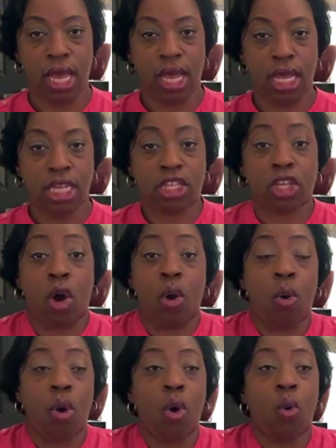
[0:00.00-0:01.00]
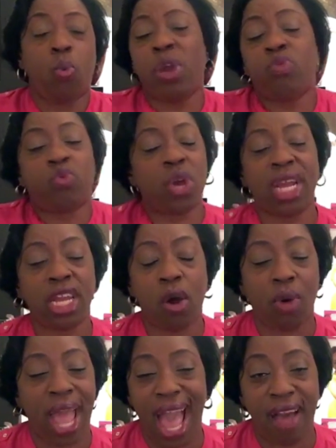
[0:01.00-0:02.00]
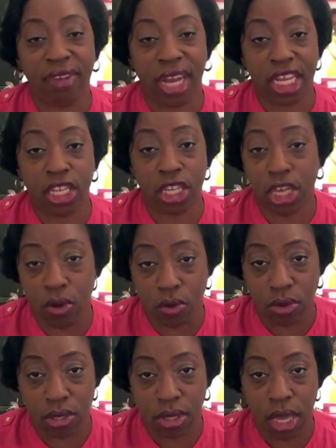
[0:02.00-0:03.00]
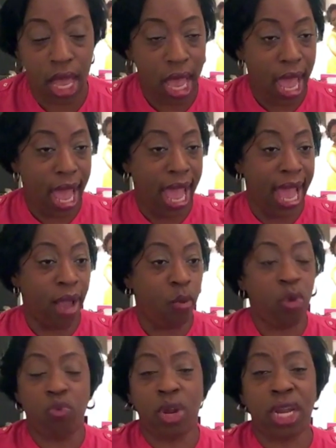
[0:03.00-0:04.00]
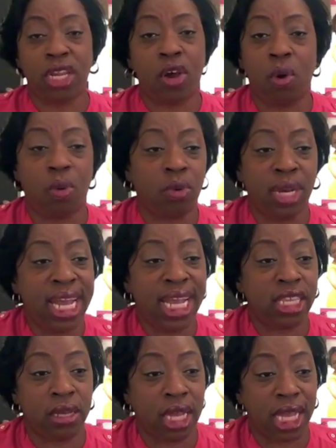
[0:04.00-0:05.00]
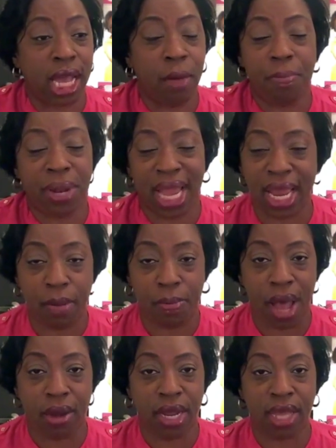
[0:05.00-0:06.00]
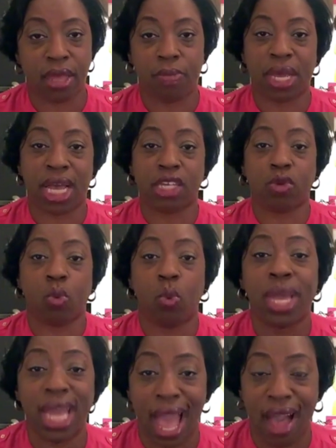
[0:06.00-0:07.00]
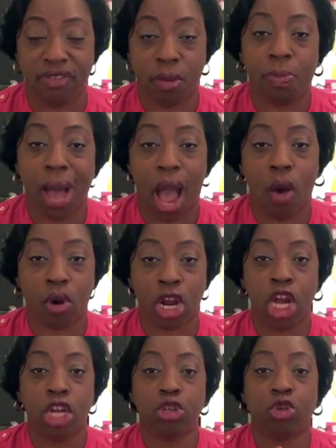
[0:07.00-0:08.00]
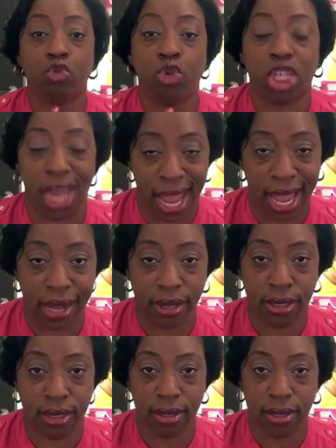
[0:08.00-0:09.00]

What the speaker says: So we really don't have an excuse. And we really don't need to complain about nothing because we have the power to change.